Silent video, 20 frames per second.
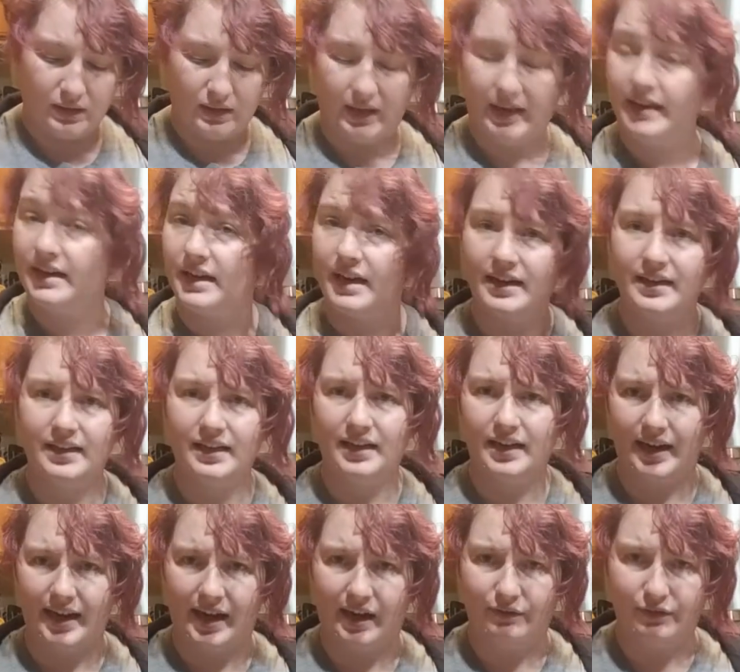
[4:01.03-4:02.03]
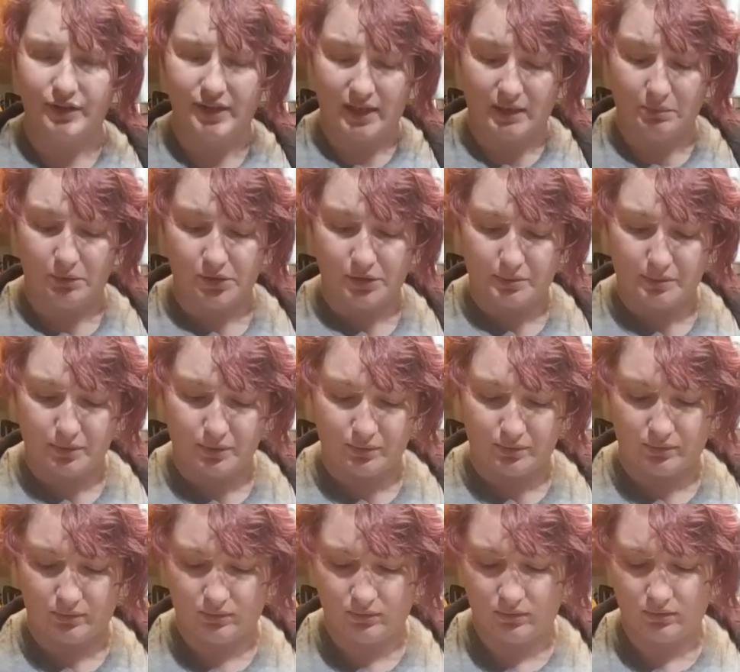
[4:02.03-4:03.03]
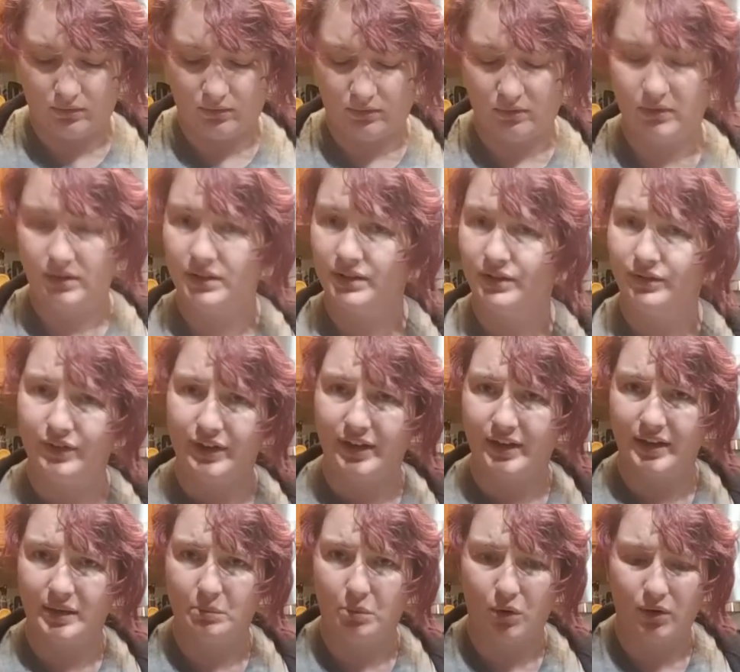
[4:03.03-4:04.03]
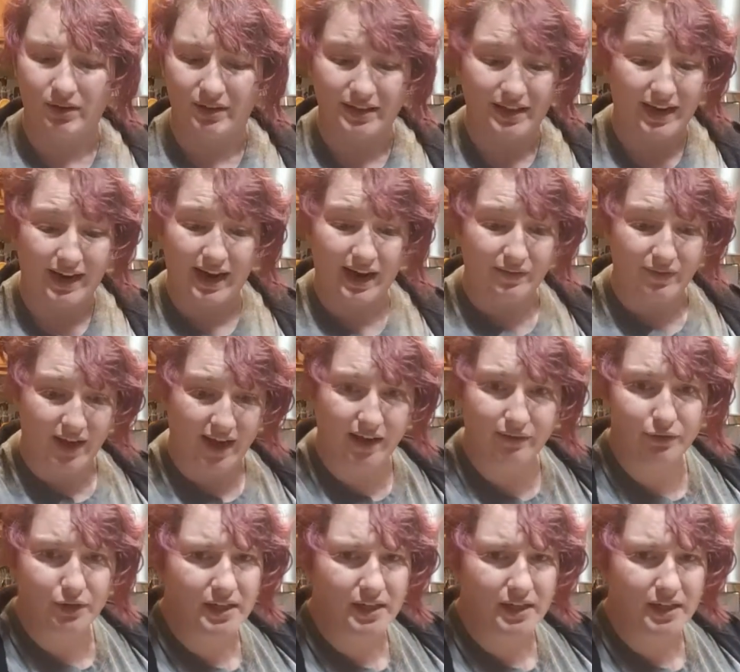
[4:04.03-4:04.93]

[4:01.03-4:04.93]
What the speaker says: And I need a half a tablespoon. Very important that I have a half a